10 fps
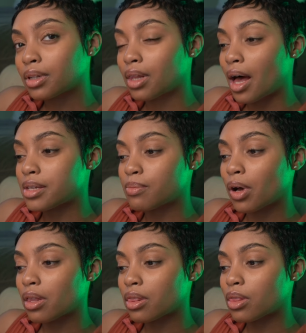Last
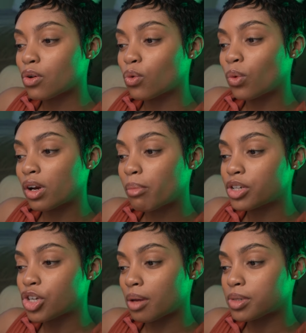month, one of my
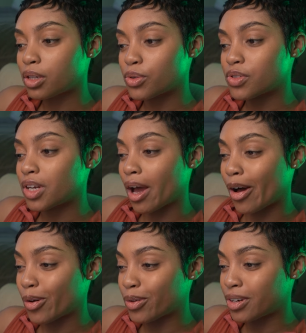jobs closed
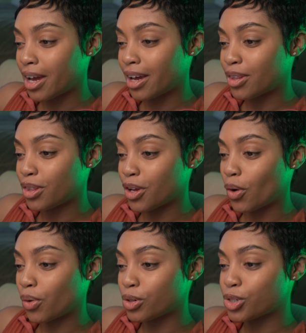down, and the
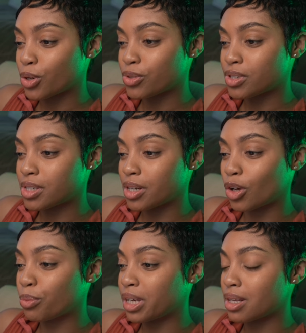owner chose to
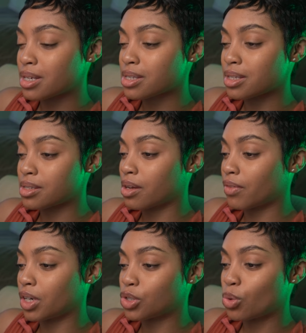tell me less than
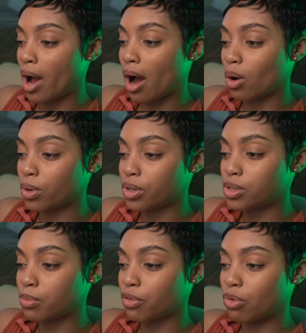72
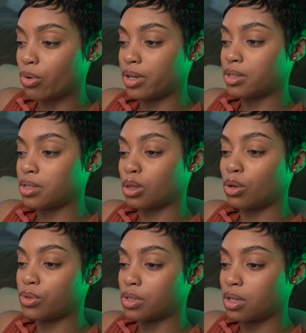hours before its
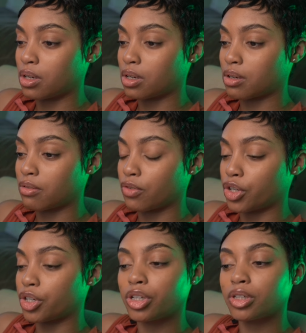closing for
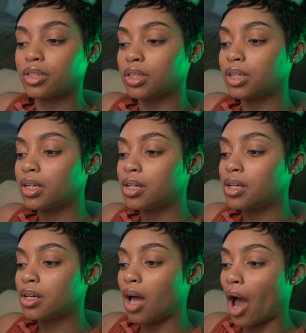good.
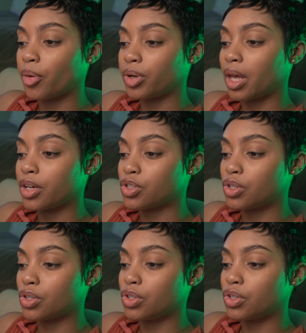I
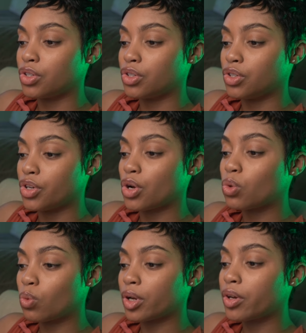realized
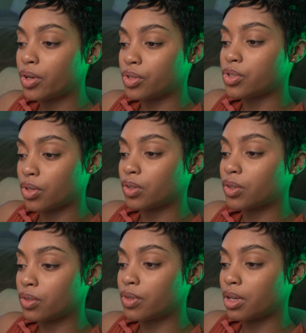no one
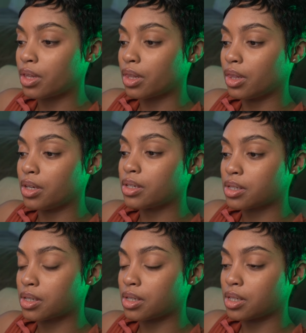deserved
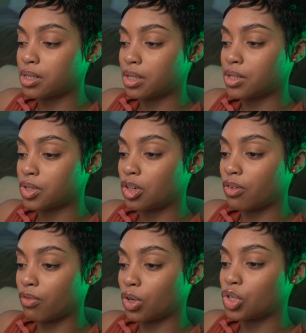this
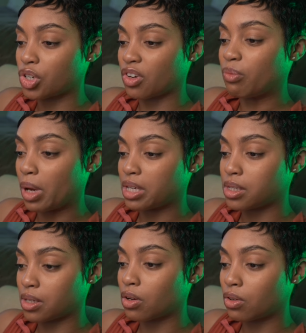consistent version of
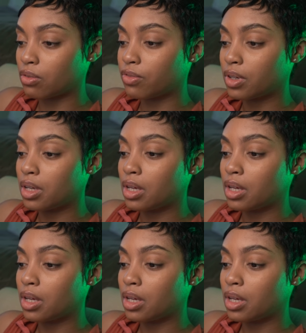myself